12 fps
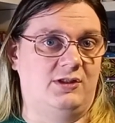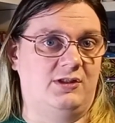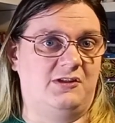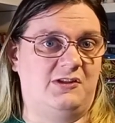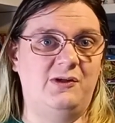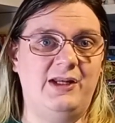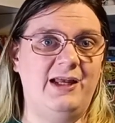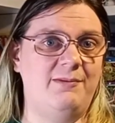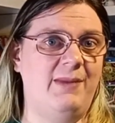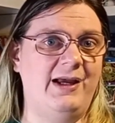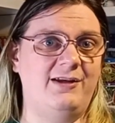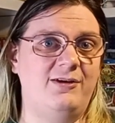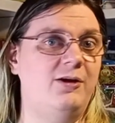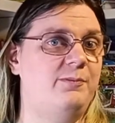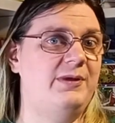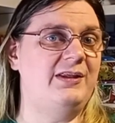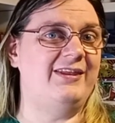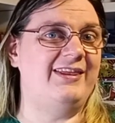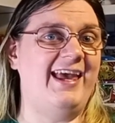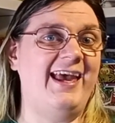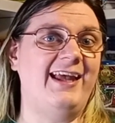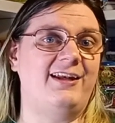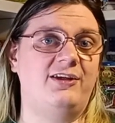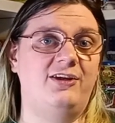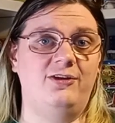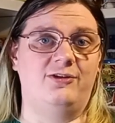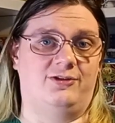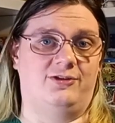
So that might not be that good.